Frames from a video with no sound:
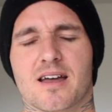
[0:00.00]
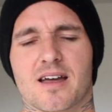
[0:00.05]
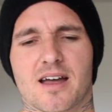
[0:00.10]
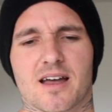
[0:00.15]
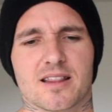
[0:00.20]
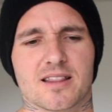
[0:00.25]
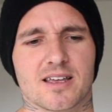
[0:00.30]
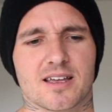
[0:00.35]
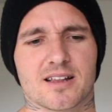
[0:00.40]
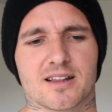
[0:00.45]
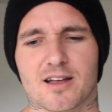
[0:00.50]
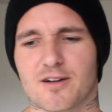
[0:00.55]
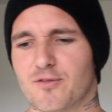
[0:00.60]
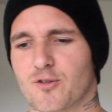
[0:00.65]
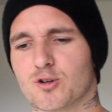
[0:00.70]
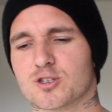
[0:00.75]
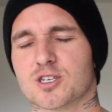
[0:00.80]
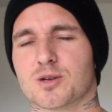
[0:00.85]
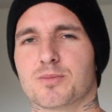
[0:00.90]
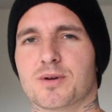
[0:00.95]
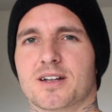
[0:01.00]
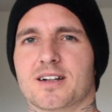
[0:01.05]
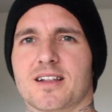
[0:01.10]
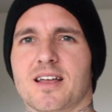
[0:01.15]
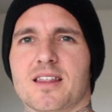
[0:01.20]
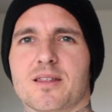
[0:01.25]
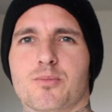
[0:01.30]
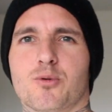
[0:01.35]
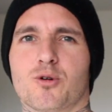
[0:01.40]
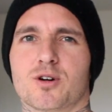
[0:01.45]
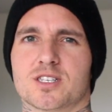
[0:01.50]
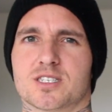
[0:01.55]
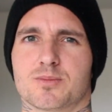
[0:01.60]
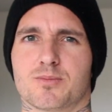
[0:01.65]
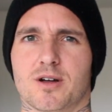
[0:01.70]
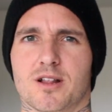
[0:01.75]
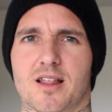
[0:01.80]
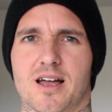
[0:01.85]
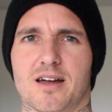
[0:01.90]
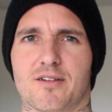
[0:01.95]
And then I've also been at other points in
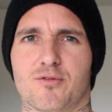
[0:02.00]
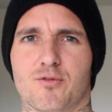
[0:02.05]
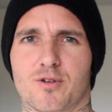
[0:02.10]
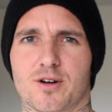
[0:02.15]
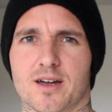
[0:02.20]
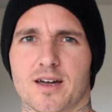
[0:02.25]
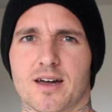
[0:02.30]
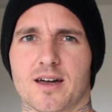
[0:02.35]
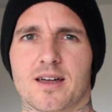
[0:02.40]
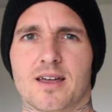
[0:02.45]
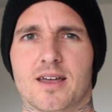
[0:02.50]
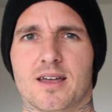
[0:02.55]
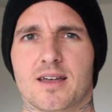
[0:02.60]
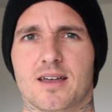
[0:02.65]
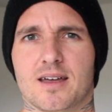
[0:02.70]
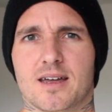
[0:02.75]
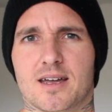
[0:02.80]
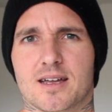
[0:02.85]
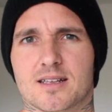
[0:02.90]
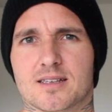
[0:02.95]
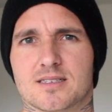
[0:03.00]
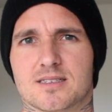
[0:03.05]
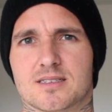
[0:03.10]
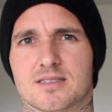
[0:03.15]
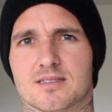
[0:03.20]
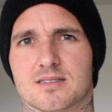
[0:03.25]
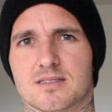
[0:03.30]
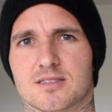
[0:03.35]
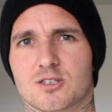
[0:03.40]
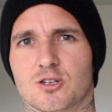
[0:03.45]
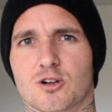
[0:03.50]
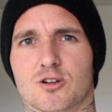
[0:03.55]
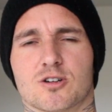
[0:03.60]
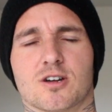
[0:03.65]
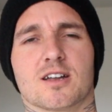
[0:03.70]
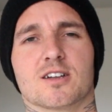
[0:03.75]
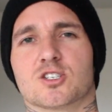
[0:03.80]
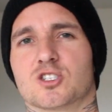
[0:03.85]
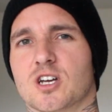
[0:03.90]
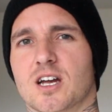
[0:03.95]
my life where it's, you know,
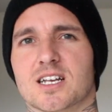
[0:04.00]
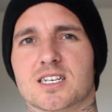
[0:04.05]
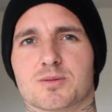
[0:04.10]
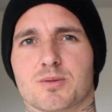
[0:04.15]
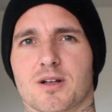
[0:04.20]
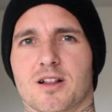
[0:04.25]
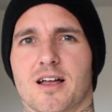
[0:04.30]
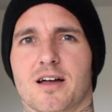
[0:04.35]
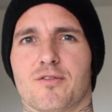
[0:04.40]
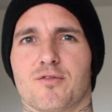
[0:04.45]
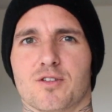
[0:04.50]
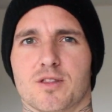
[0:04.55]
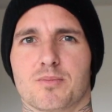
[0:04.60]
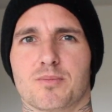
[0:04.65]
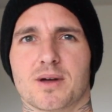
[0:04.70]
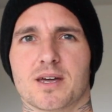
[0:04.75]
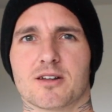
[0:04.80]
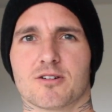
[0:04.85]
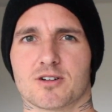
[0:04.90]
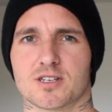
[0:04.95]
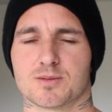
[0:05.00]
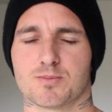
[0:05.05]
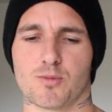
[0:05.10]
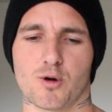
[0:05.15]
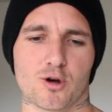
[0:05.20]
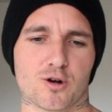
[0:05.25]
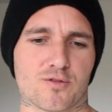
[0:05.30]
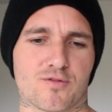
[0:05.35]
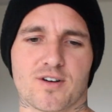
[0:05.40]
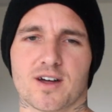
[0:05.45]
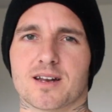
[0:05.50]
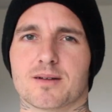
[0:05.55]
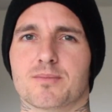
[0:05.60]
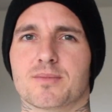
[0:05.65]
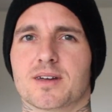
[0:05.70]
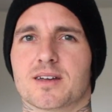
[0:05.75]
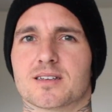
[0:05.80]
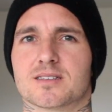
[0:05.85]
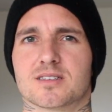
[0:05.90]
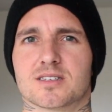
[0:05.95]
kind of changed my life for the better. It's motivated
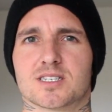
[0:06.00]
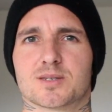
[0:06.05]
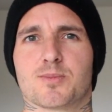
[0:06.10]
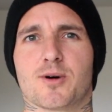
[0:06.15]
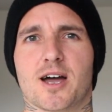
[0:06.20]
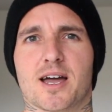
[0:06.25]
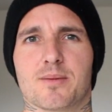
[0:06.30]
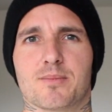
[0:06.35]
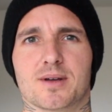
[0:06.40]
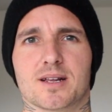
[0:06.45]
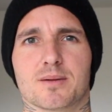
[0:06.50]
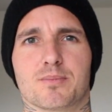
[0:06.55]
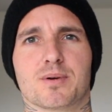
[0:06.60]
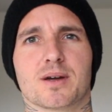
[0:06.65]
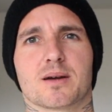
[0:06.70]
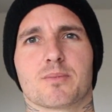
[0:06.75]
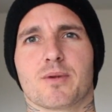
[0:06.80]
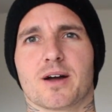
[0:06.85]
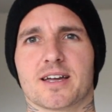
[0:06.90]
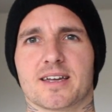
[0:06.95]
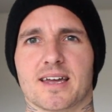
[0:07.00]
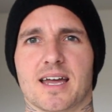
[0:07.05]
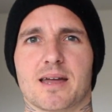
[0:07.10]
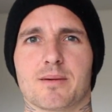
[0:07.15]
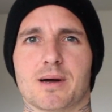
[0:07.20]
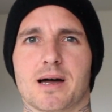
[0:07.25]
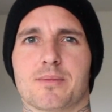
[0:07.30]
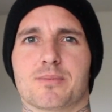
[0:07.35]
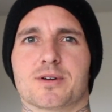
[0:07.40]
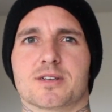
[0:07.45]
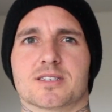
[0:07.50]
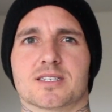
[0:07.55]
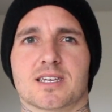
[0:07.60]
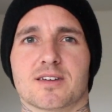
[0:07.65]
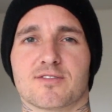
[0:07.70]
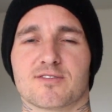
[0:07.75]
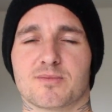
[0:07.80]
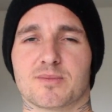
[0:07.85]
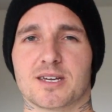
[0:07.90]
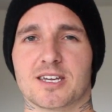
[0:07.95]
me, it's inspired me to pick my game up. It's
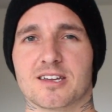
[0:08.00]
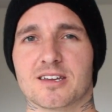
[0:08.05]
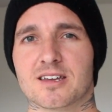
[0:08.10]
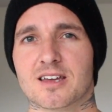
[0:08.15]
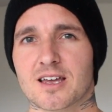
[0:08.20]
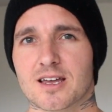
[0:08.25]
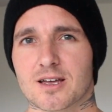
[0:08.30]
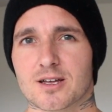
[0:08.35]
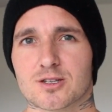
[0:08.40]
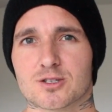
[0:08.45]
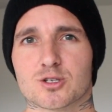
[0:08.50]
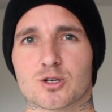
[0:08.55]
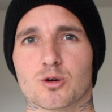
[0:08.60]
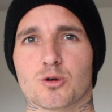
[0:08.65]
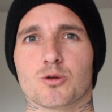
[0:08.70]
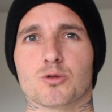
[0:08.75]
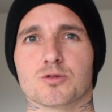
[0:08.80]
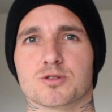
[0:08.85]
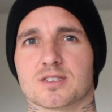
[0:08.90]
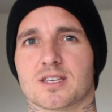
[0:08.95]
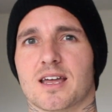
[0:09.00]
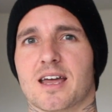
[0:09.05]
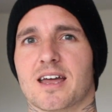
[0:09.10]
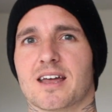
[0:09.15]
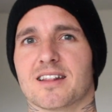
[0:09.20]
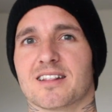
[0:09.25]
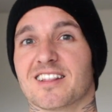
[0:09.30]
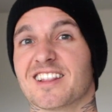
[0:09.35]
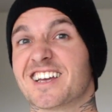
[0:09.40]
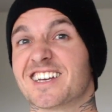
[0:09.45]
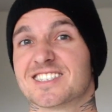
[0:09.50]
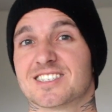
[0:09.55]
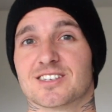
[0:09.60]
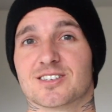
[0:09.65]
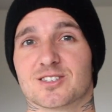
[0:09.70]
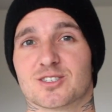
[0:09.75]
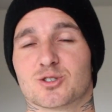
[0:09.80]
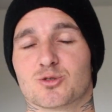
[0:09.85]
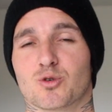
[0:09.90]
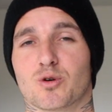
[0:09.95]
given me tools and
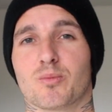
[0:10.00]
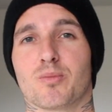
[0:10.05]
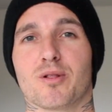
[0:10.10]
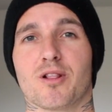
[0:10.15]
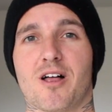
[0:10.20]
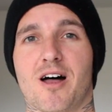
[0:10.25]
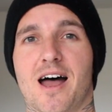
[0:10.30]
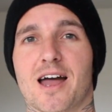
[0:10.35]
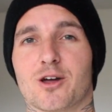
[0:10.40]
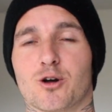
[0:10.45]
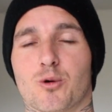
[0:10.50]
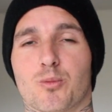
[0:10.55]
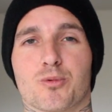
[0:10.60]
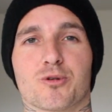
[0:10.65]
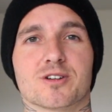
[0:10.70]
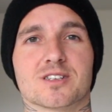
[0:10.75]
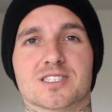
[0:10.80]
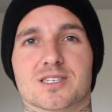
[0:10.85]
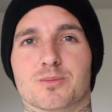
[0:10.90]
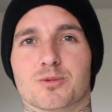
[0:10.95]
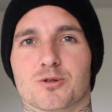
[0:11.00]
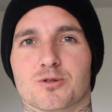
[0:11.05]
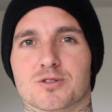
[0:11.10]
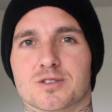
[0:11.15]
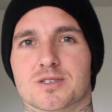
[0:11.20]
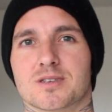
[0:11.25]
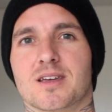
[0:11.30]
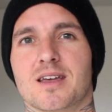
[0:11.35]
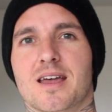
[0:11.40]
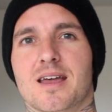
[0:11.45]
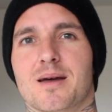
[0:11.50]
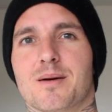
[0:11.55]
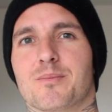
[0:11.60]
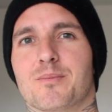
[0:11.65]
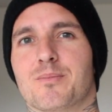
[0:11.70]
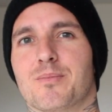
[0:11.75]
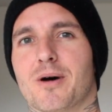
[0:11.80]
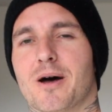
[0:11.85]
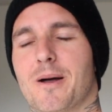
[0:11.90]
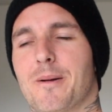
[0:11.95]
lessons to apply, or principles,
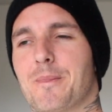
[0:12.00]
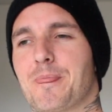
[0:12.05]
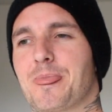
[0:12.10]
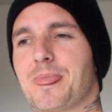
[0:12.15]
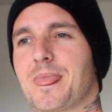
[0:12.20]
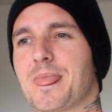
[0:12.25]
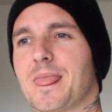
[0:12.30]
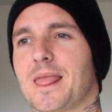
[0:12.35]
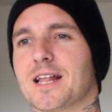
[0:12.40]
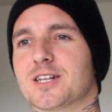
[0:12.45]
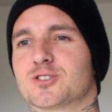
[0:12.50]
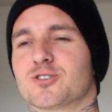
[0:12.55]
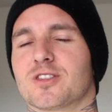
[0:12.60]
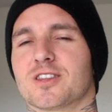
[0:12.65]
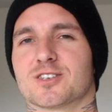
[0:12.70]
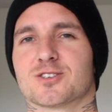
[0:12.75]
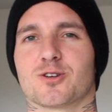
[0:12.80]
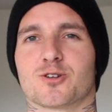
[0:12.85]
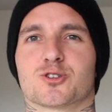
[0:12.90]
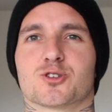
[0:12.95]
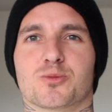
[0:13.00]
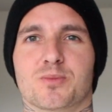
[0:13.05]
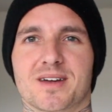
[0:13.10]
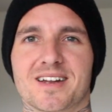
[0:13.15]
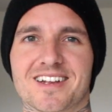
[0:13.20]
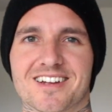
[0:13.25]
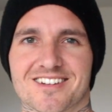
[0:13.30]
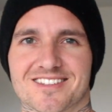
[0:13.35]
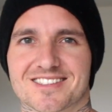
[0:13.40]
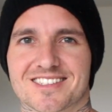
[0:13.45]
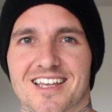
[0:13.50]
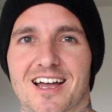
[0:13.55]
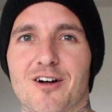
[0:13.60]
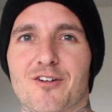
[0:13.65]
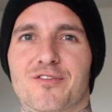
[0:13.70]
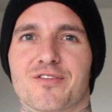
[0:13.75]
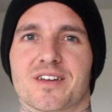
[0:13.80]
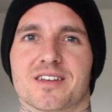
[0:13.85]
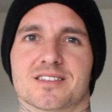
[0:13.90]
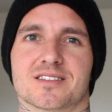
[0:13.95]
but it's not the social media
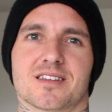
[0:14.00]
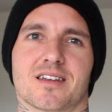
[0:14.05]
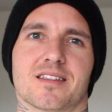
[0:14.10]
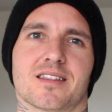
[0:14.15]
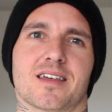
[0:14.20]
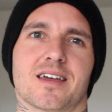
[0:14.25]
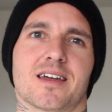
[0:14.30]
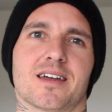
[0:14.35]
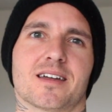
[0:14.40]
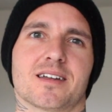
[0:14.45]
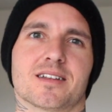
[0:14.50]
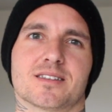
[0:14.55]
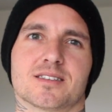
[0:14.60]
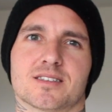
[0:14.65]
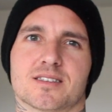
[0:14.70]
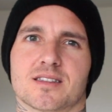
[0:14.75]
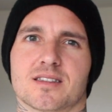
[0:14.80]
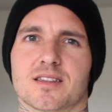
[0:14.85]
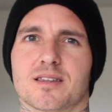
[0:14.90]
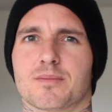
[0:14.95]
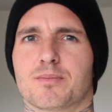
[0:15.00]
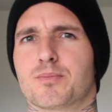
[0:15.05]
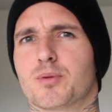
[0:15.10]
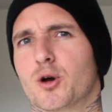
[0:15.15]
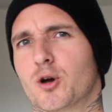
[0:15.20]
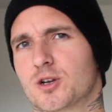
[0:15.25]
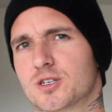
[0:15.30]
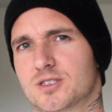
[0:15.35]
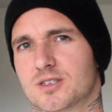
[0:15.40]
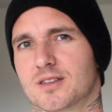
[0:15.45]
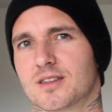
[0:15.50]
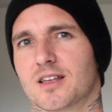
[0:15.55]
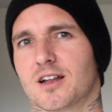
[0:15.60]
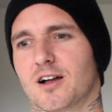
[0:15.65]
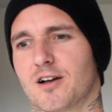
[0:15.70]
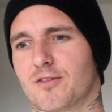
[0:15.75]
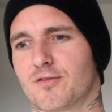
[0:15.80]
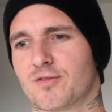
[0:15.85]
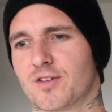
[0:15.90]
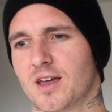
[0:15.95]
itself that's done that. It's the person that
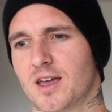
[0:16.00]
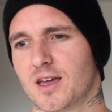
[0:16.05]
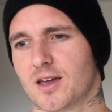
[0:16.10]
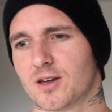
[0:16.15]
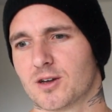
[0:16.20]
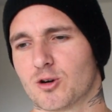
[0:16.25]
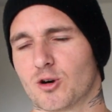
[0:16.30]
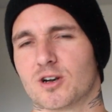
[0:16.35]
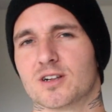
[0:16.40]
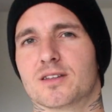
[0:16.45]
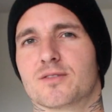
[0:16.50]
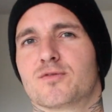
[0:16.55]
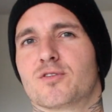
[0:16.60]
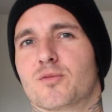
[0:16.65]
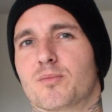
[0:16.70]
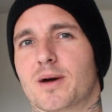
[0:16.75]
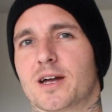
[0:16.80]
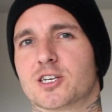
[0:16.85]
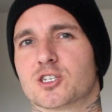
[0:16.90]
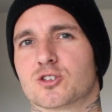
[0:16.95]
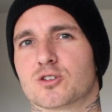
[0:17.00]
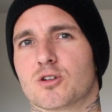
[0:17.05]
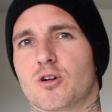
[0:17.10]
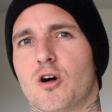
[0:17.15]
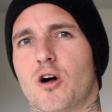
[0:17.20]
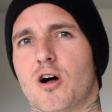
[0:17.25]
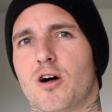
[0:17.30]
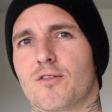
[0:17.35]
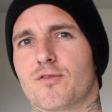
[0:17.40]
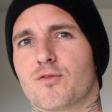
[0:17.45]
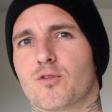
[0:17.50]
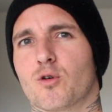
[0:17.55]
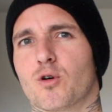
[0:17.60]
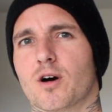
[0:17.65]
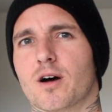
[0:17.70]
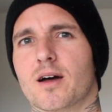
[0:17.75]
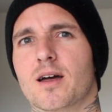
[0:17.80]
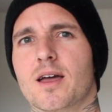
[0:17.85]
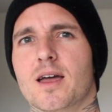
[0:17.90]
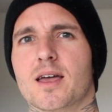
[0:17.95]
I've gotten information off,
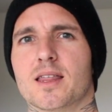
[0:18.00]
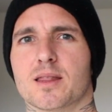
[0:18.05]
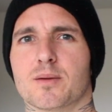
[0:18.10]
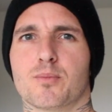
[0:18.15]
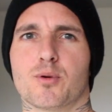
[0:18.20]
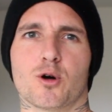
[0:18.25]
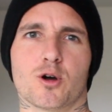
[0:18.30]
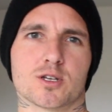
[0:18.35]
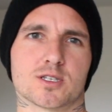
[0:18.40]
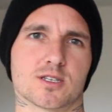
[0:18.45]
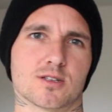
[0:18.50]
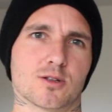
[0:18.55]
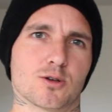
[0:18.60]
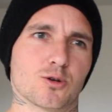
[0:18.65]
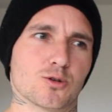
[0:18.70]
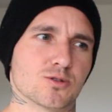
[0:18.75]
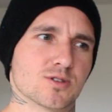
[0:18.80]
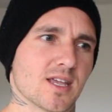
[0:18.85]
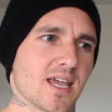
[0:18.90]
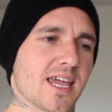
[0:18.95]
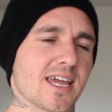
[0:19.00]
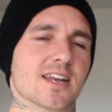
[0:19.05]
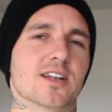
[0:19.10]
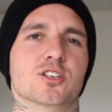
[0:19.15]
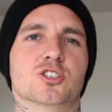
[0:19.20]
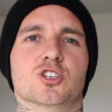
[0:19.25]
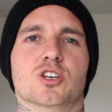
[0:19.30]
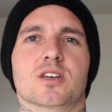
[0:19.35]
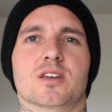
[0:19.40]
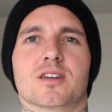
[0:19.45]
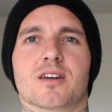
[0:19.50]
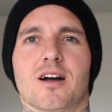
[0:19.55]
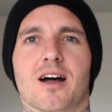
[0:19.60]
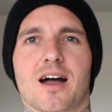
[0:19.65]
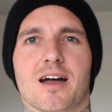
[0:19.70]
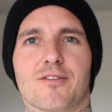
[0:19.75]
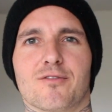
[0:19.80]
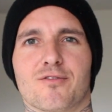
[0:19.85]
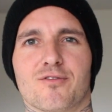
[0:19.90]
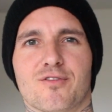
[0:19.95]
or the person whose energy
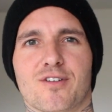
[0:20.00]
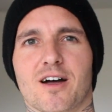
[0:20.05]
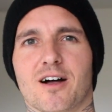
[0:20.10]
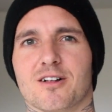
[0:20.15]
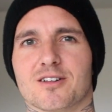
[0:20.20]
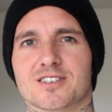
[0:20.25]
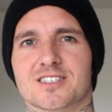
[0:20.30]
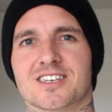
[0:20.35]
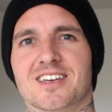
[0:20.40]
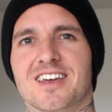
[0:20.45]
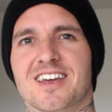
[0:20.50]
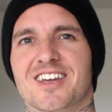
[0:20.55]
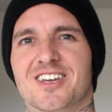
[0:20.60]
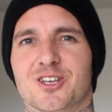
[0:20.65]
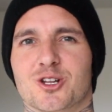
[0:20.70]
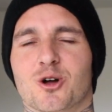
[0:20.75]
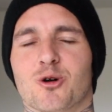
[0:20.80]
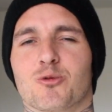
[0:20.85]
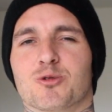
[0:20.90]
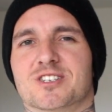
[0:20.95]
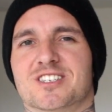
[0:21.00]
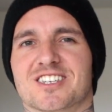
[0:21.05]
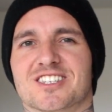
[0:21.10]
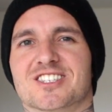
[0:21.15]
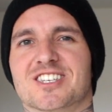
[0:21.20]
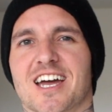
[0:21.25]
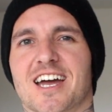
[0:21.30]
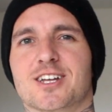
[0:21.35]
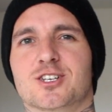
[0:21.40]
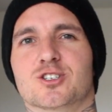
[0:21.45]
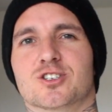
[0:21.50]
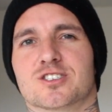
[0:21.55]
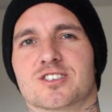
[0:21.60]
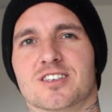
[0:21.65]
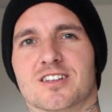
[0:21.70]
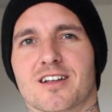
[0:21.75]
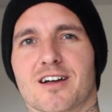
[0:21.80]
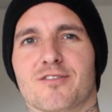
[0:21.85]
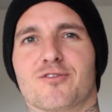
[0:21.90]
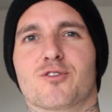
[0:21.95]
I've felt, you know, was contagious
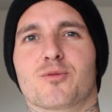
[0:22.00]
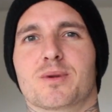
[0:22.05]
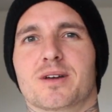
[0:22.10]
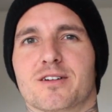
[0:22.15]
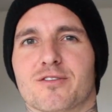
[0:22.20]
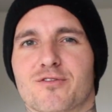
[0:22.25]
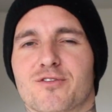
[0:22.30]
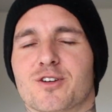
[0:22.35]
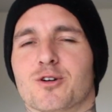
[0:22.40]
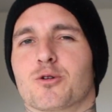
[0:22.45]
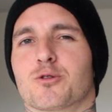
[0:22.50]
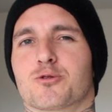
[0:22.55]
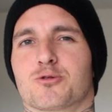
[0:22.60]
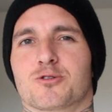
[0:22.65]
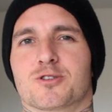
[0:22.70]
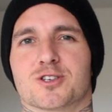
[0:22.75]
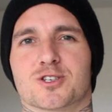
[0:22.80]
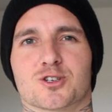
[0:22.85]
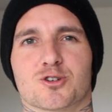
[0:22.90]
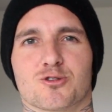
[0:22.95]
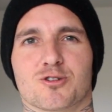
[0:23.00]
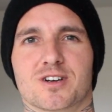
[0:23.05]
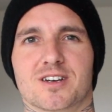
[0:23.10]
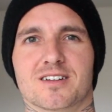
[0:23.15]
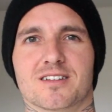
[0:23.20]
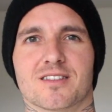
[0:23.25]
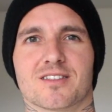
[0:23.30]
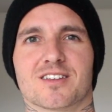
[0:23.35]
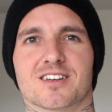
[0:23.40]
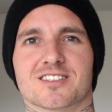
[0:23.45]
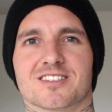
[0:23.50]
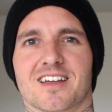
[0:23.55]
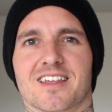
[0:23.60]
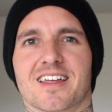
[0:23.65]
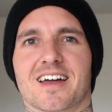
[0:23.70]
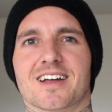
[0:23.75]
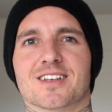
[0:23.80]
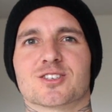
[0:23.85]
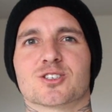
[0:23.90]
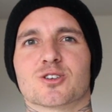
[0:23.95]
enough for me to feel through the screen and things like
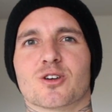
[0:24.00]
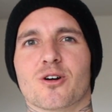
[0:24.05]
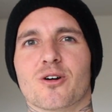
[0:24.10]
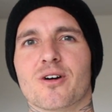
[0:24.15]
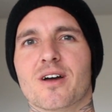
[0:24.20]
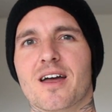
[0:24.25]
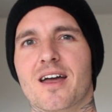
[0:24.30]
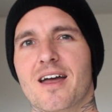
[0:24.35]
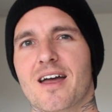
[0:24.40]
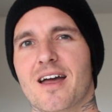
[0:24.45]
that. So